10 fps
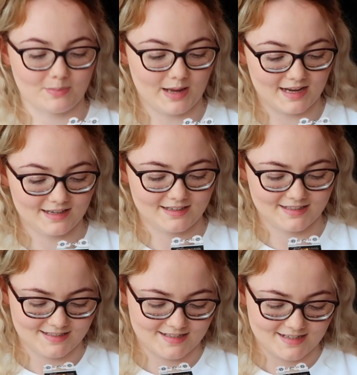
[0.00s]
pin.
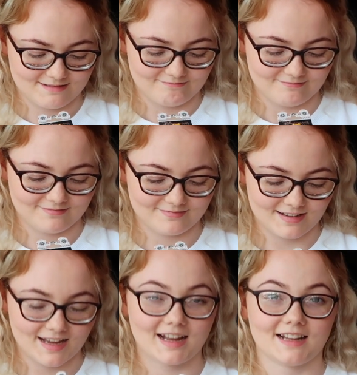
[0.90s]

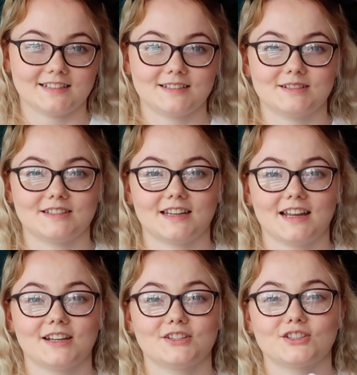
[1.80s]
And
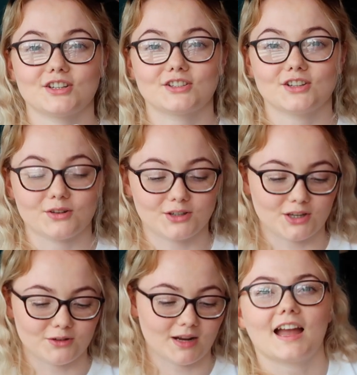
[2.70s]
it's just so
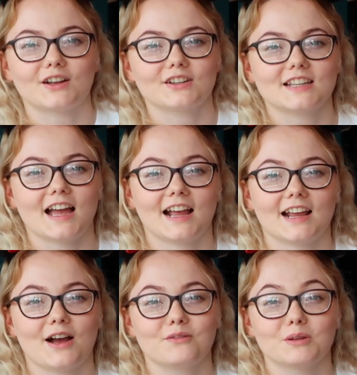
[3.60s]
cute. I got to hang
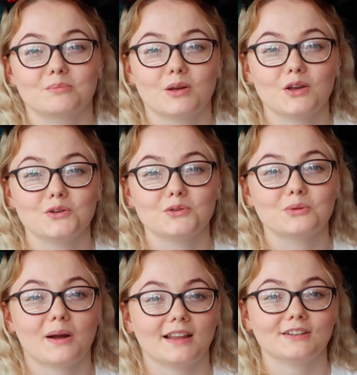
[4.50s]
out with Pooh
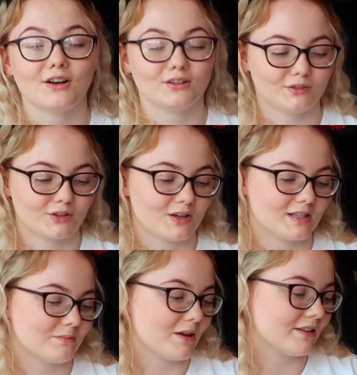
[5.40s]
quite a lot over
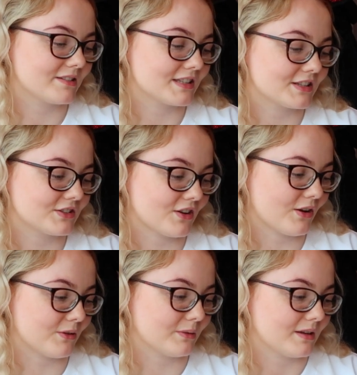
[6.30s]
Christmas,
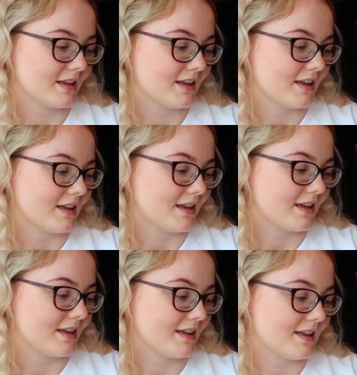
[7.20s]
so
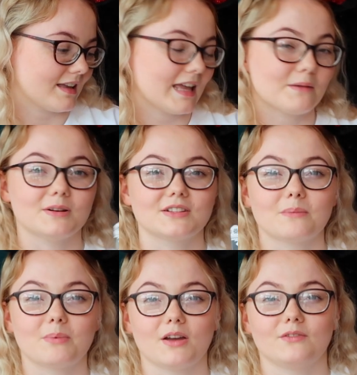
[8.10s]
it was the
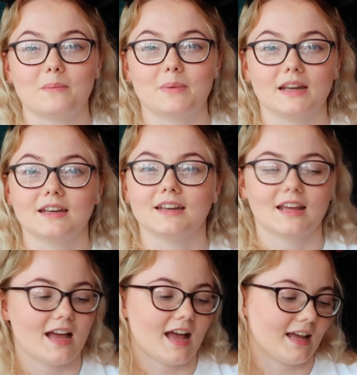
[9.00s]
perfect pin,
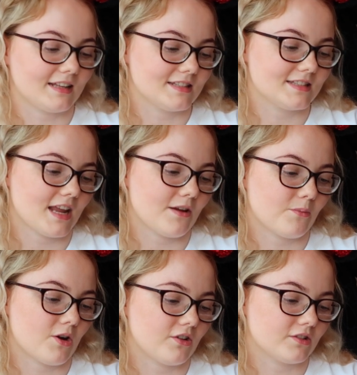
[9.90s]
and it
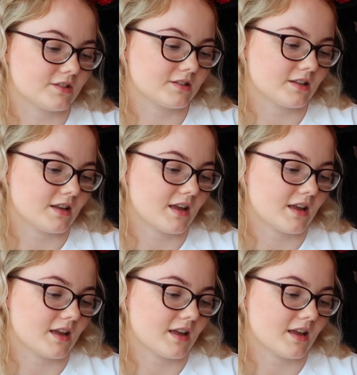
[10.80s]
was